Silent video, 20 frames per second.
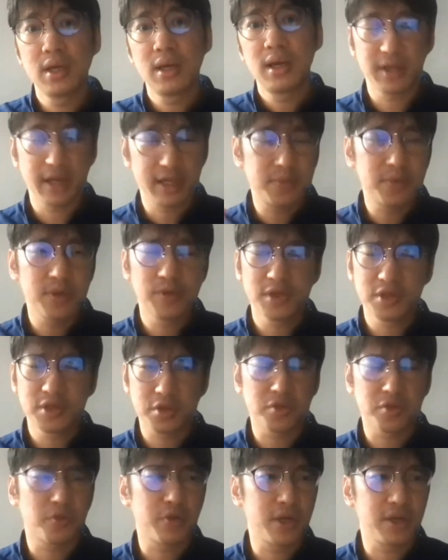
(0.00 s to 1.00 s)
The experience
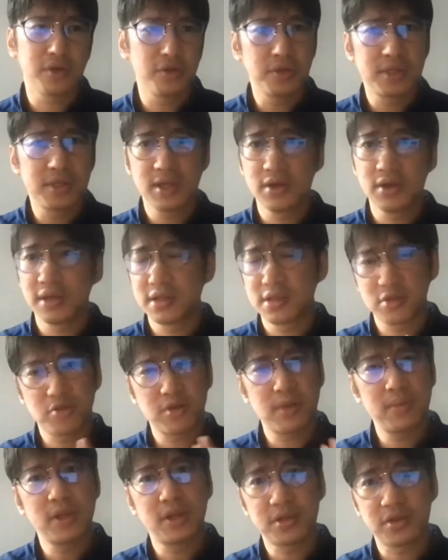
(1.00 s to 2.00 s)
was great. You see on
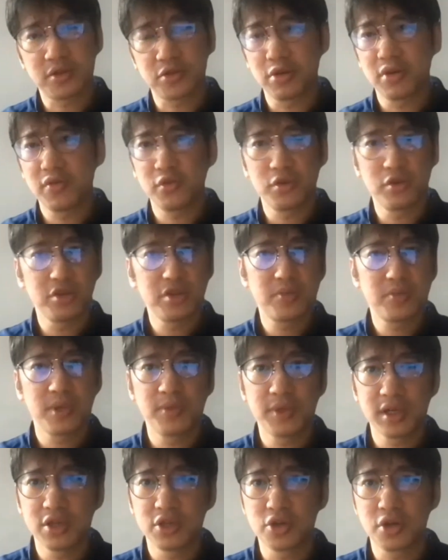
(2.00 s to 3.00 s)
Instagram lots of great photos.
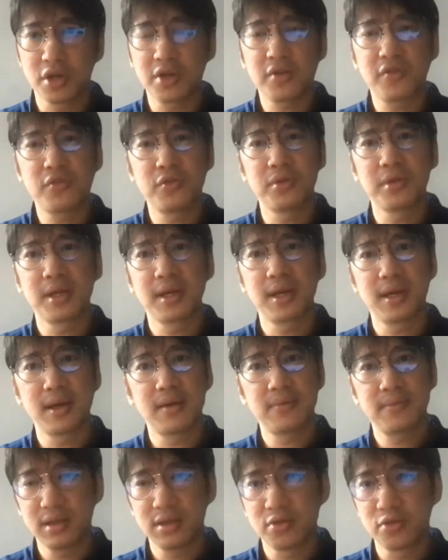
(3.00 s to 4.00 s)
People enjoyed the food
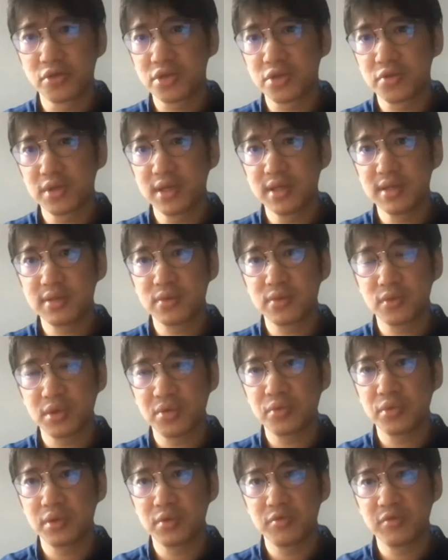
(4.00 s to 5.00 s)
there. The groceries
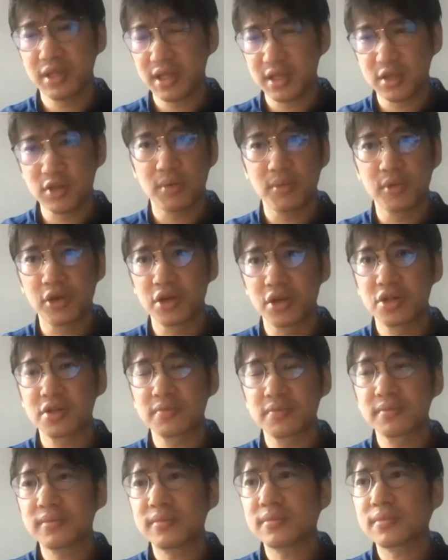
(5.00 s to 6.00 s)
were really top notch.
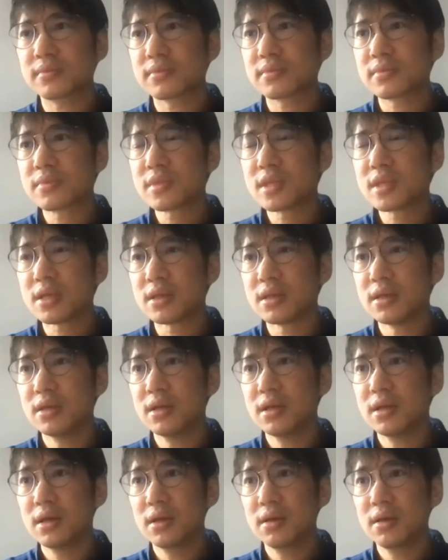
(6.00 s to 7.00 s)

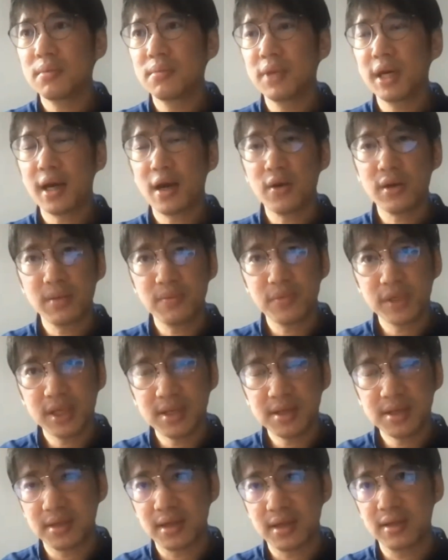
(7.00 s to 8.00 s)
But our
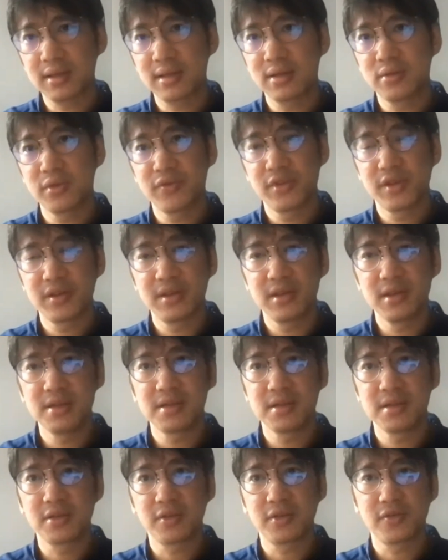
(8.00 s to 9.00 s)
company started with the
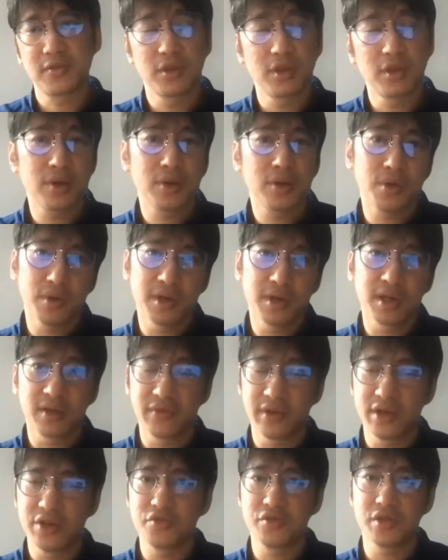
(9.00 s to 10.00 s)
thesis of not holding
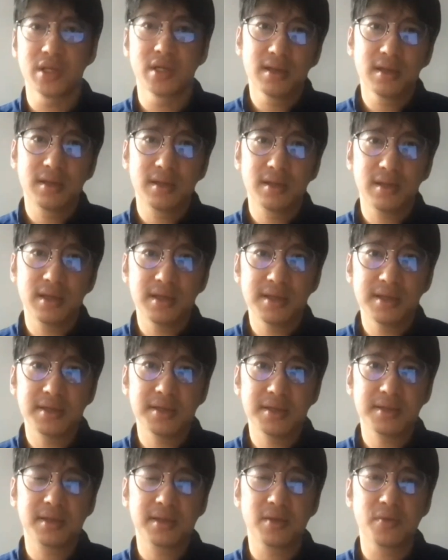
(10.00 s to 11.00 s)
inventory. The
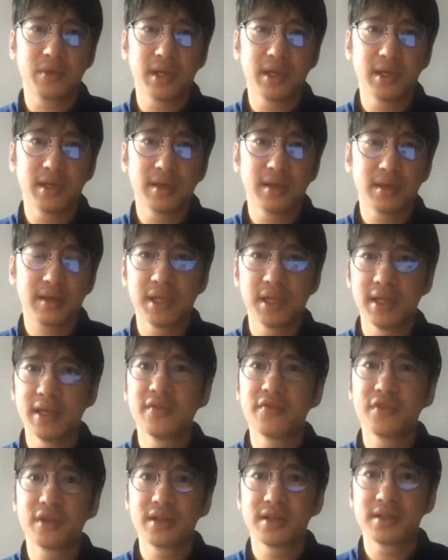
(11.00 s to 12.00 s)
thesis that we
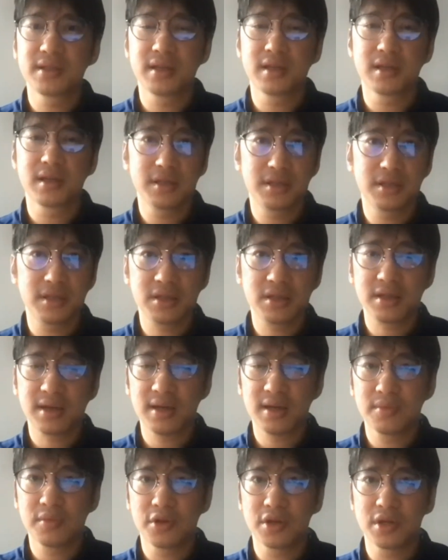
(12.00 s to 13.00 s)
believe in is that the
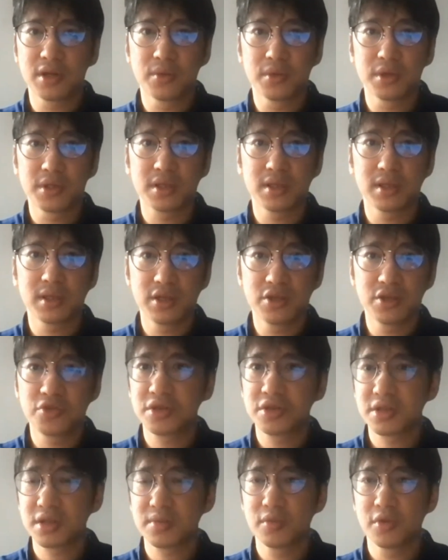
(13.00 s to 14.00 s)
Instacart model was an
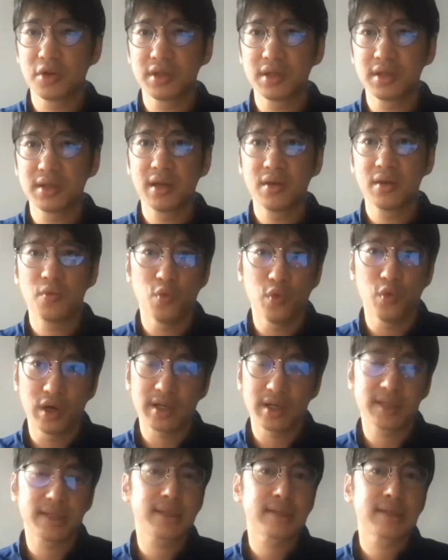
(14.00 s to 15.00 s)
interesting model that
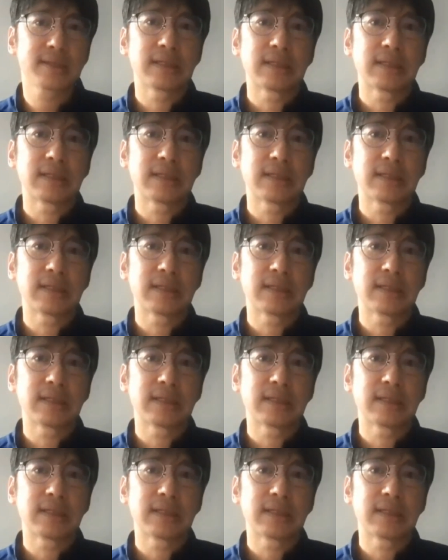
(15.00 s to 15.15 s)
works,